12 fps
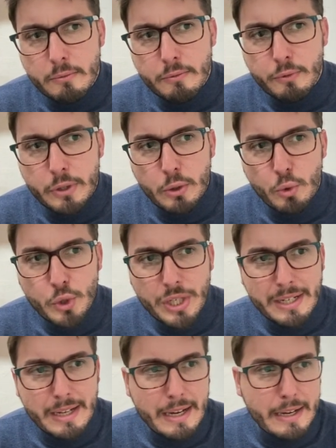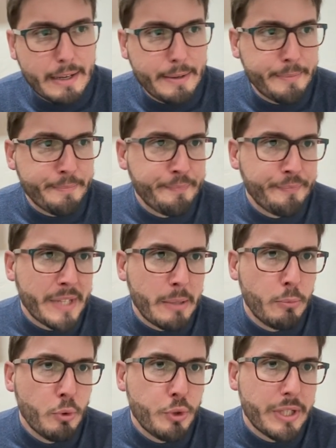using a
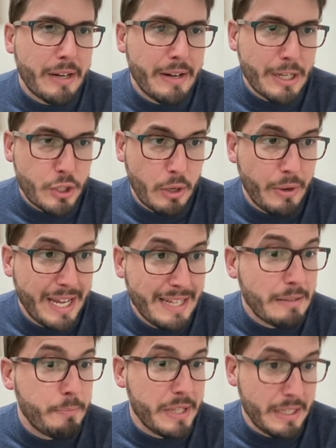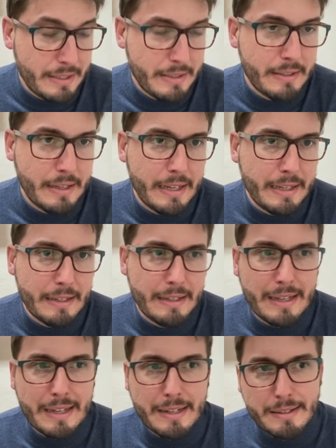multidirectional handpiece,
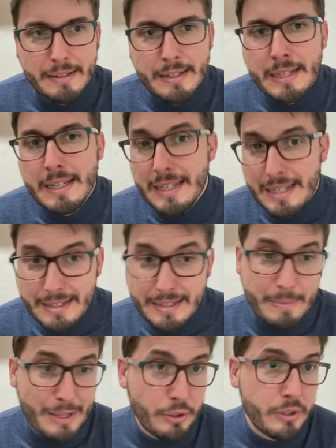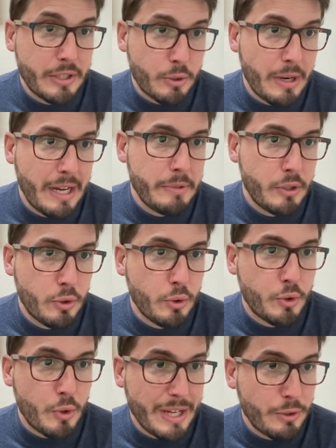and it's a method described to
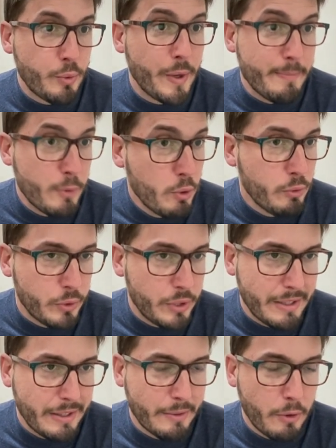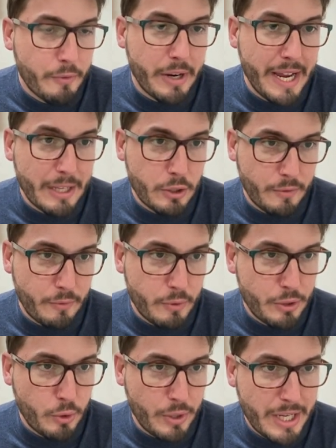try to remove the overhangs of
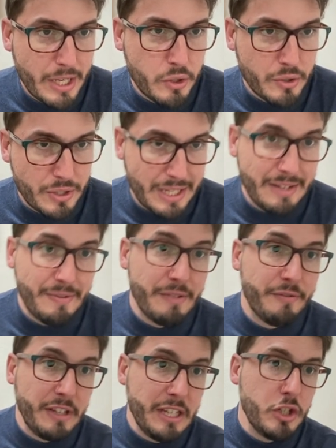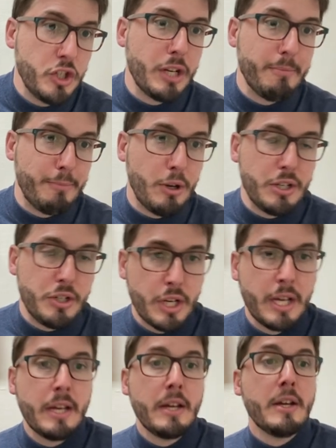restorations and even finish and
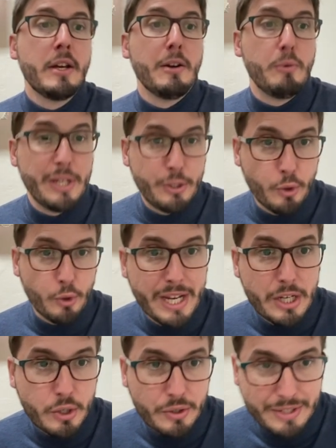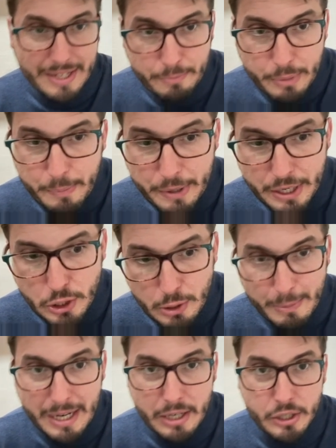polish restorations and preparation
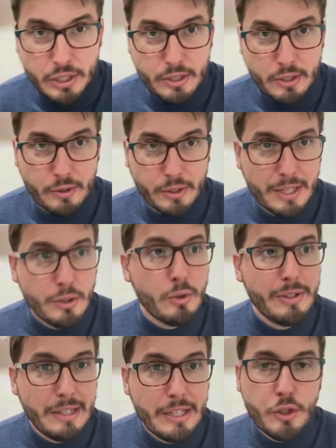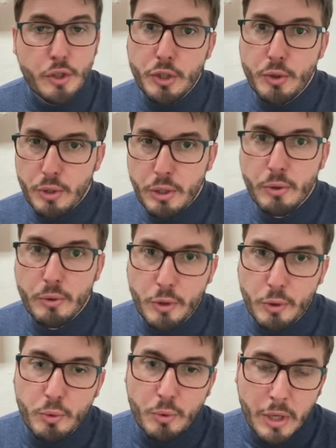margins. Okay, so in the literature
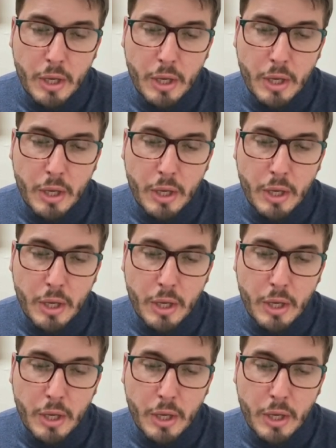you